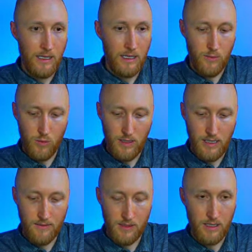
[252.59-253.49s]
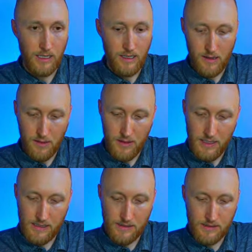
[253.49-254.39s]
And we'll have it like
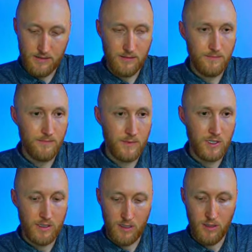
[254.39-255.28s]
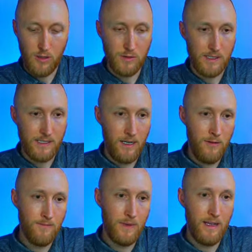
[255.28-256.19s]
this, just to close this
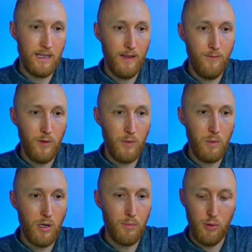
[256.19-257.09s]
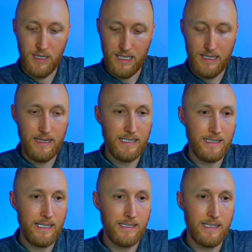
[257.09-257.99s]
out. And the info that we want to put in this
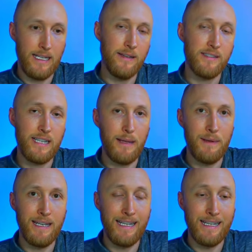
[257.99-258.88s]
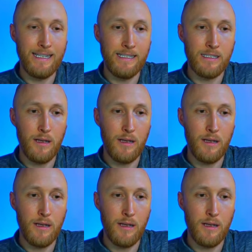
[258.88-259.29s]
nested if statement is